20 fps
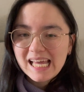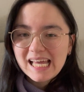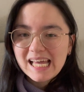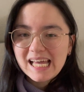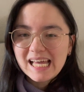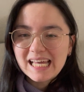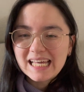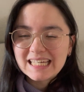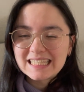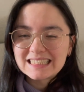
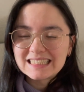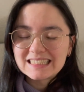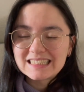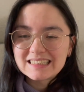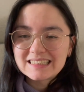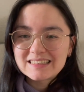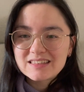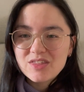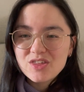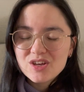And
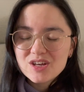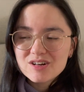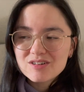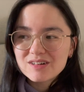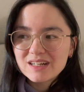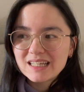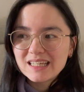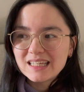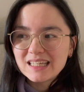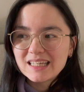this
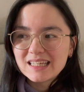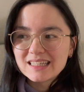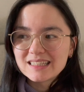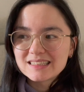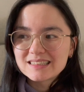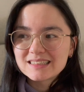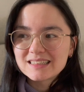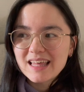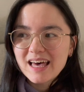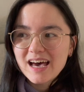theory
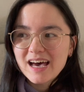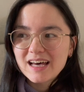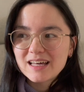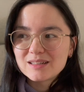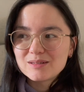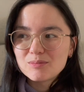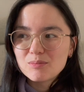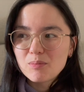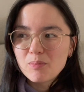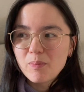is
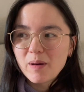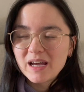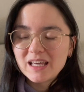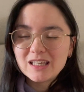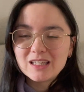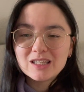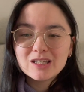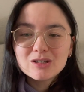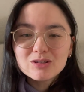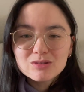that by
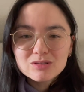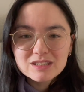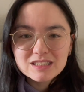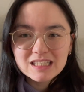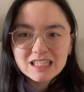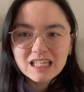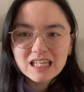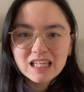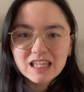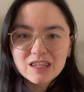
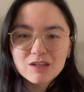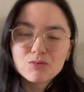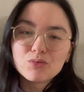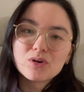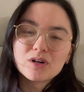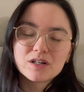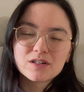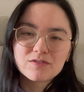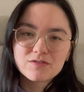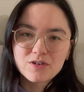using the
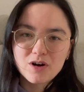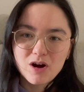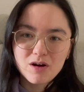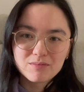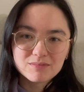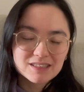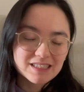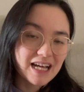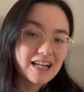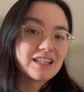word
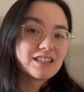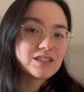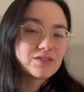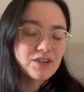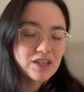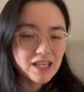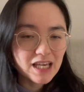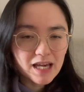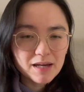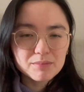from Stalin's
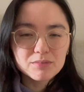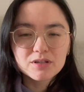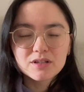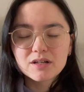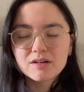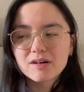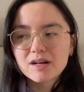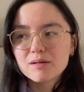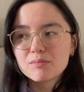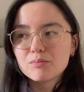
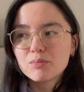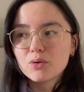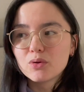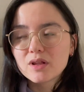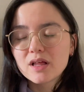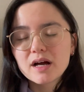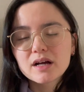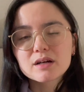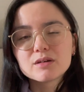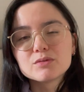vocabulary,
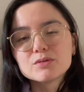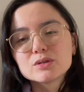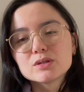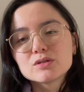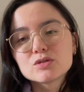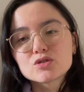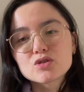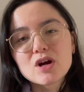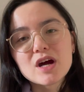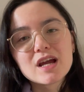Bulgakov
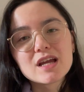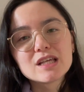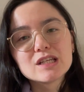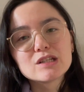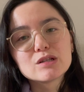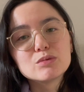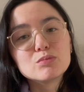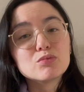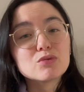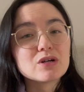was trying
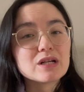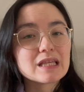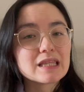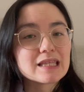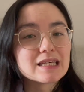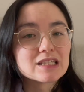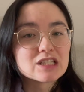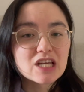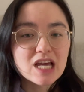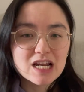to bring
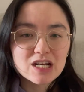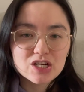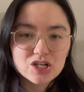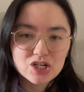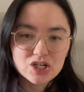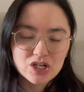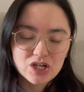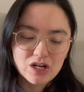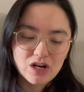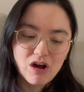the
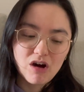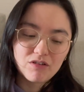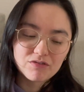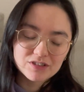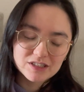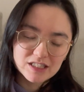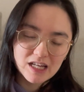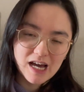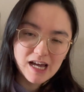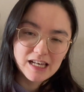attention of
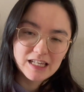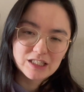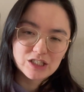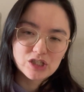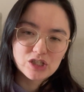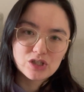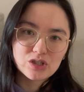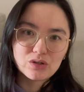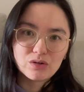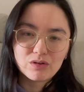Stalin
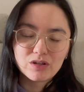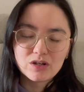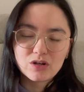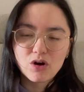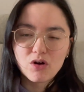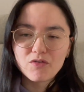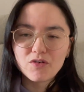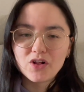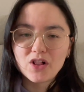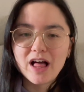to the
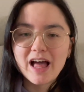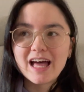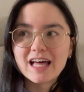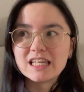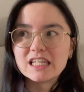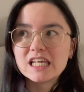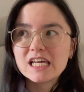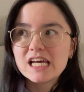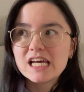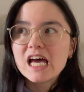novel
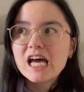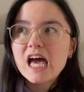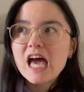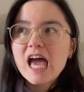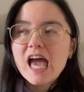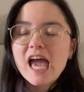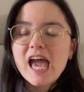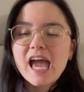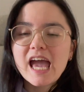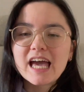and
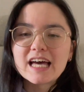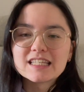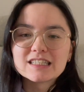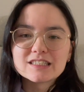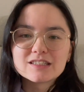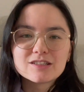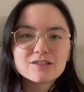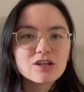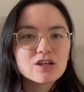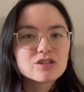
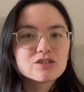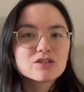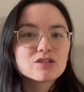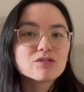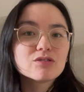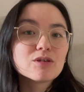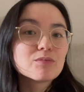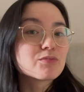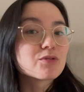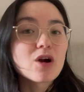hence
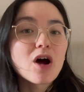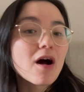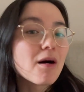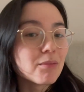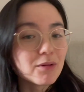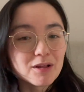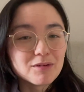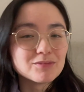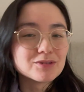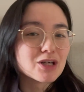to the
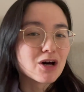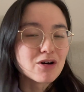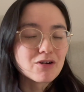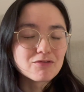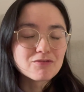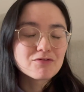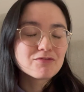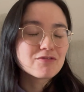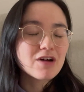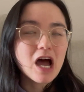problems
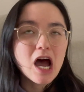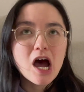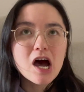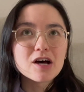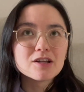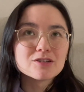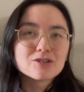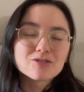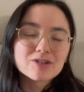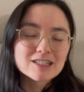of
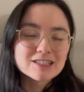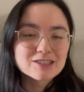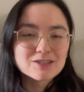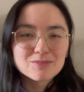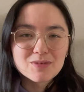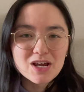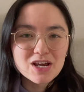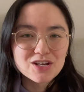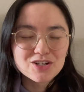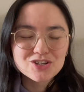
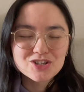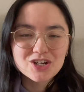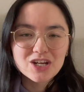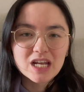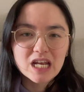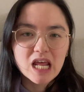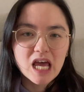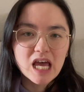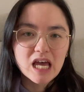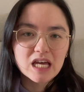
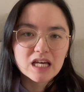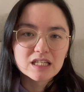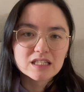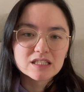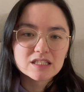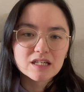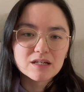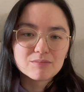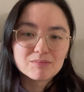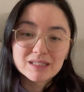underestimation
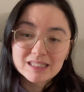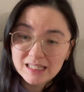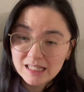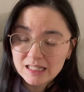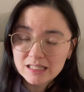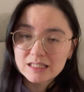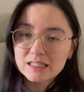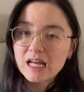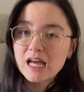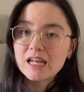and
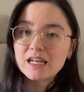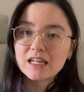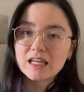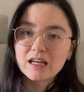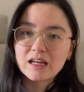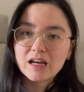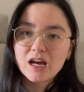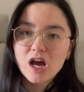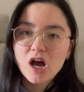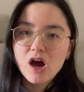
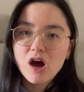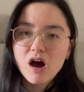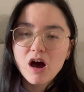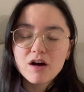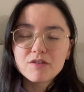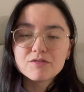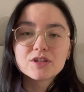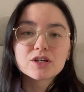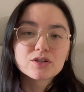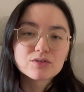misunderstanding
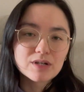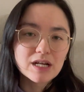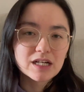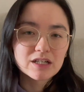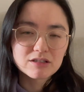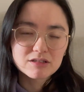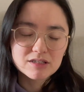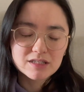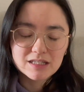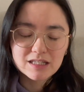of the
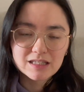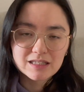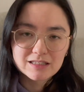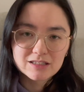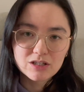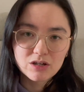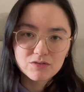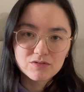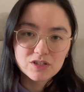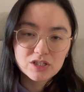creators in
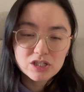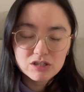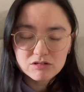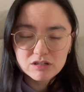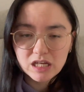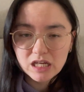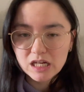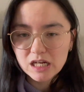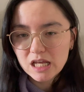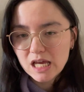Soviet
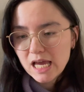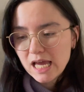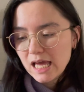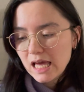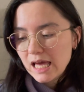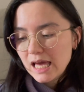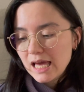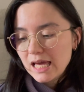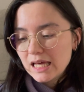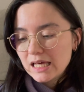Union.
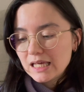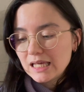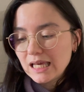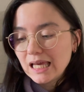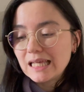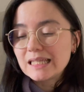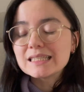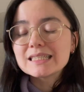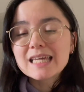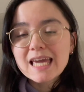
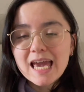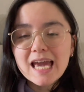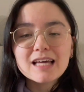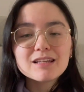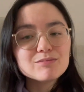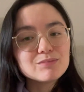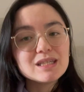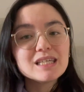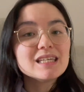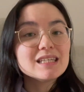It
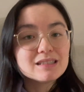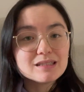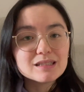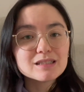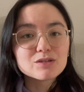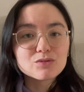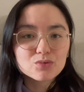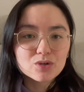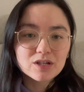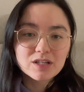can be
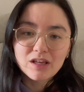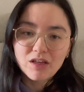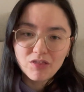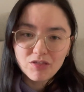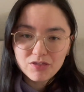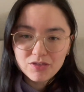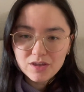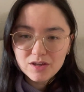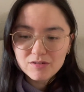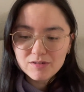indeed a working
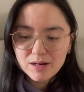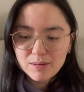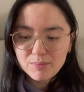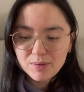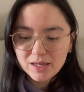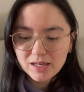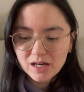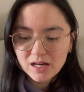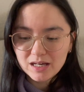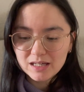theory
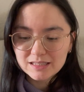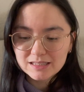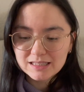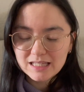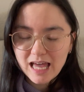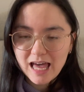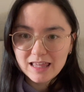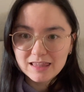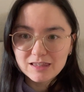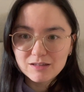because
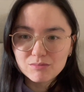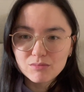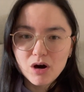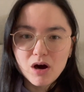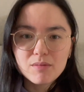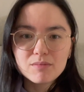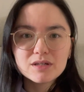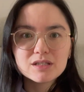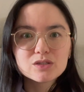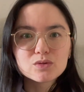at the
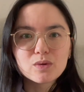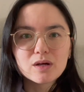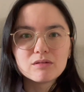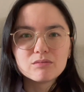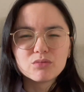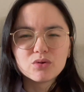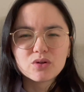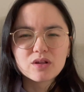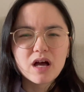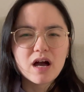moment
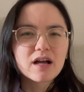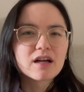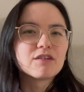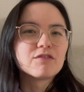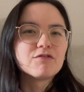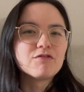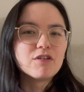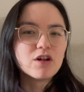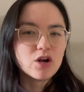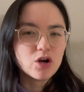when
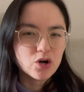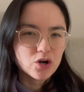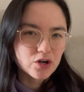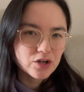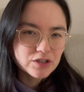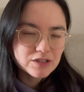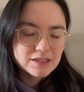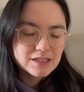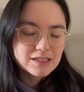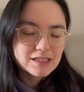Bulgakov
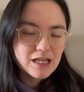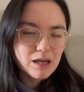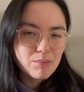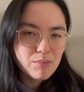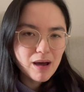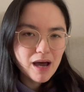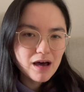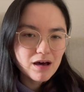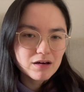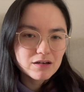learns
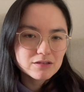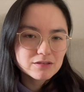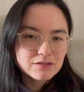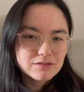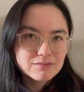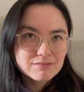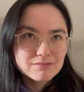about